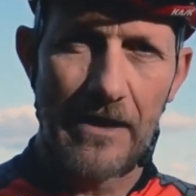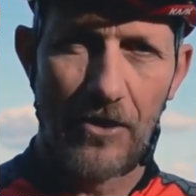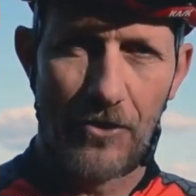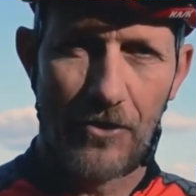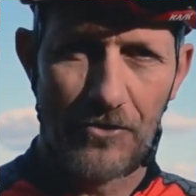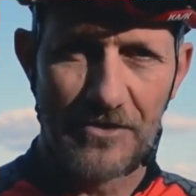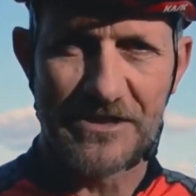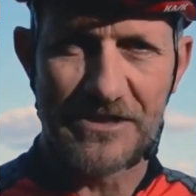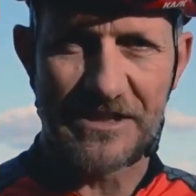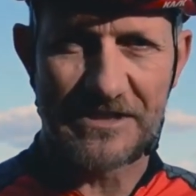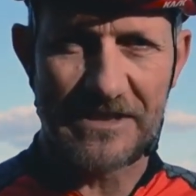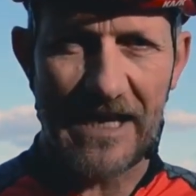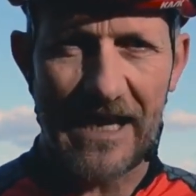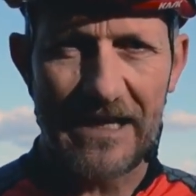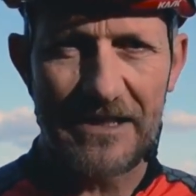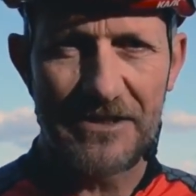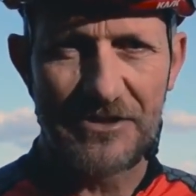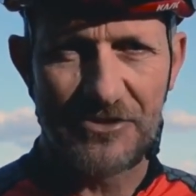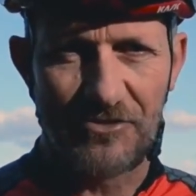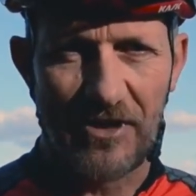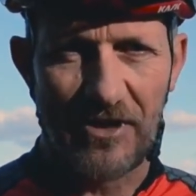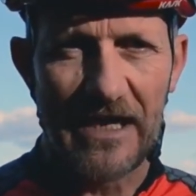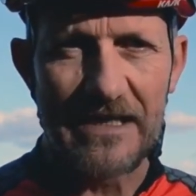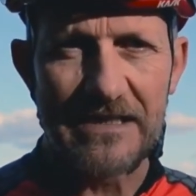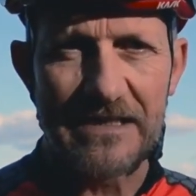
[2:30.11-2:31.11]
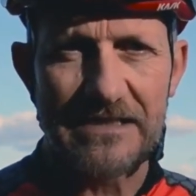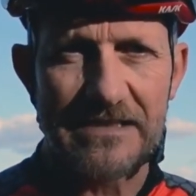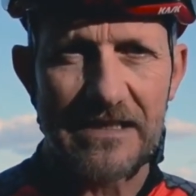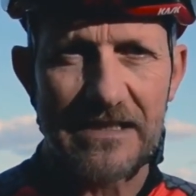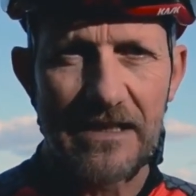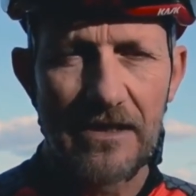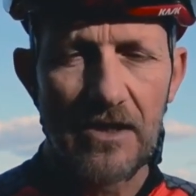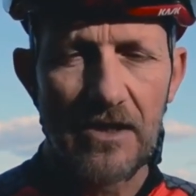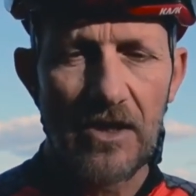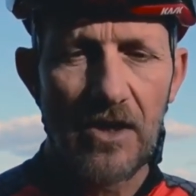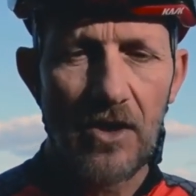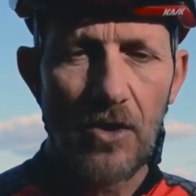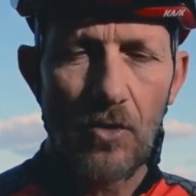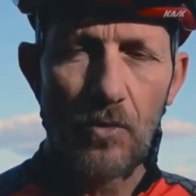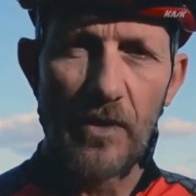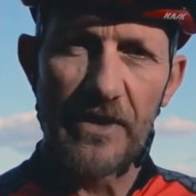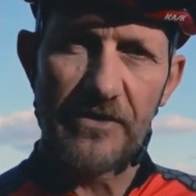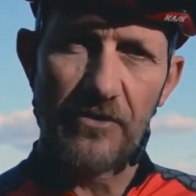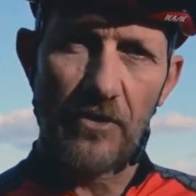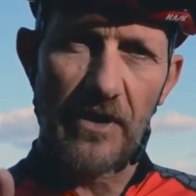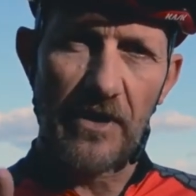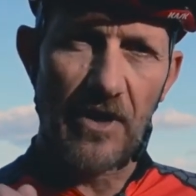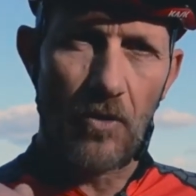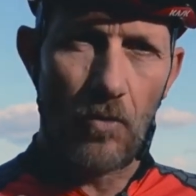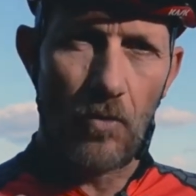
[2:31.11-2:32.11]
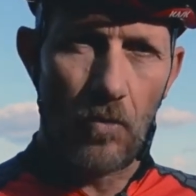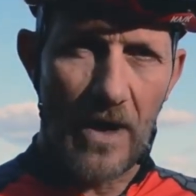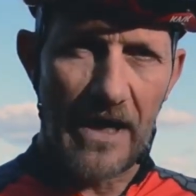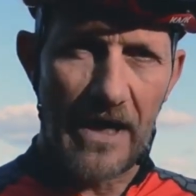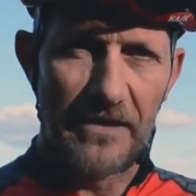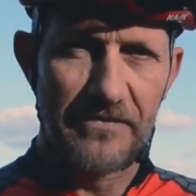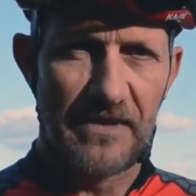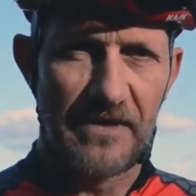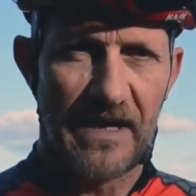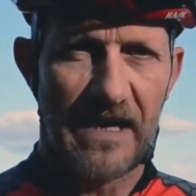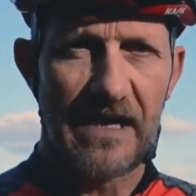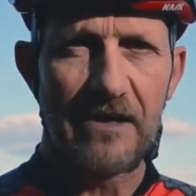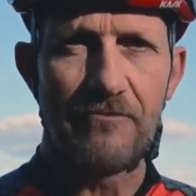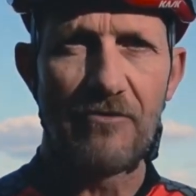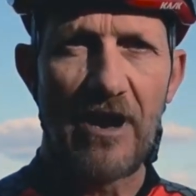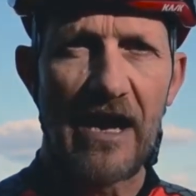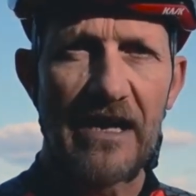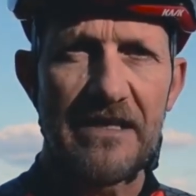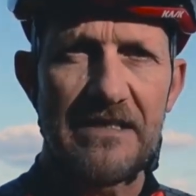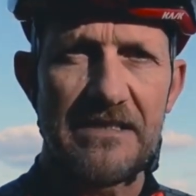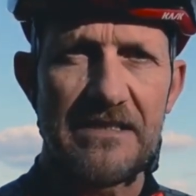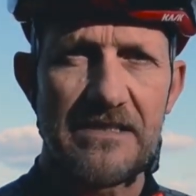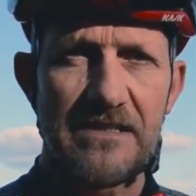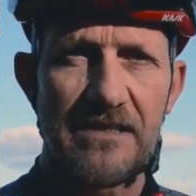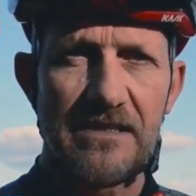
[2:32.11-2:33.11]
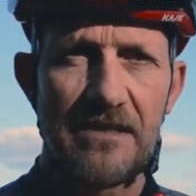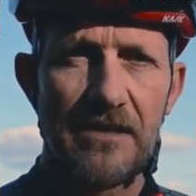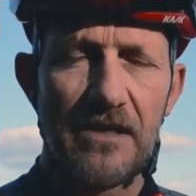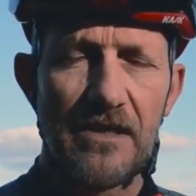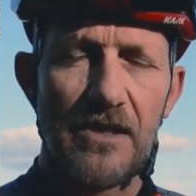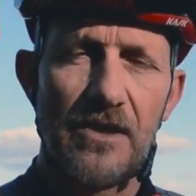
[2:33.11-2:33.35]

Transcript: long stage race. We're doing a 1 day race.